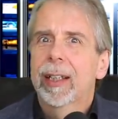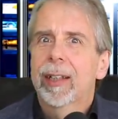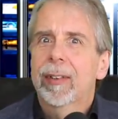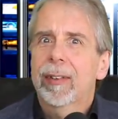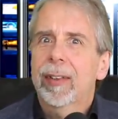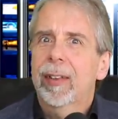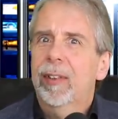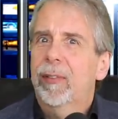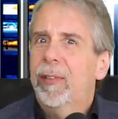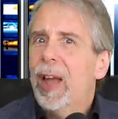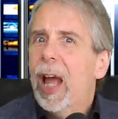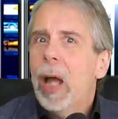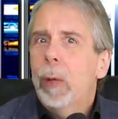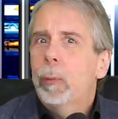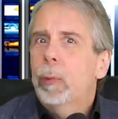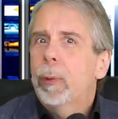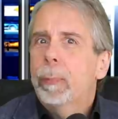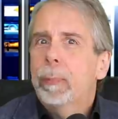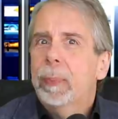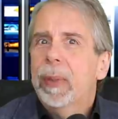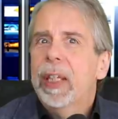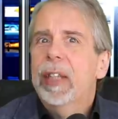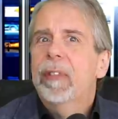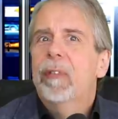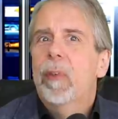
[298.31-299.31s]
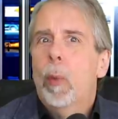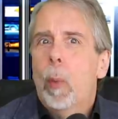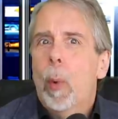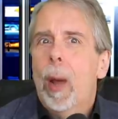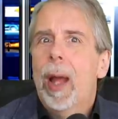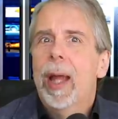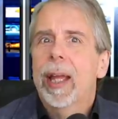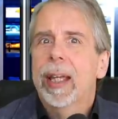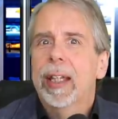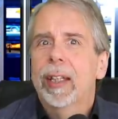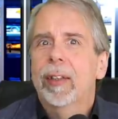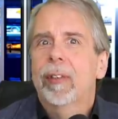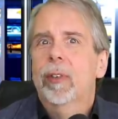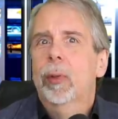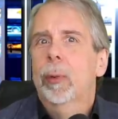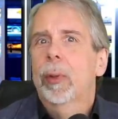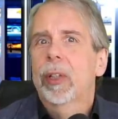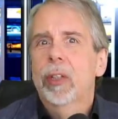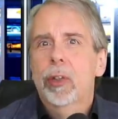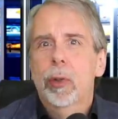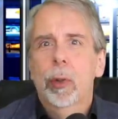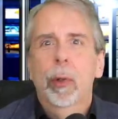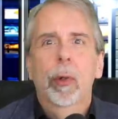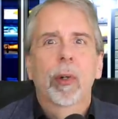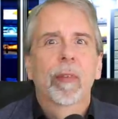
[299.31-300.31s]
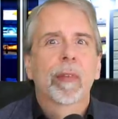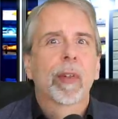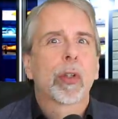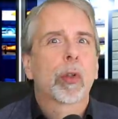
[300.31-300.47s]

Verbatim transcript: since that would be the way to ensure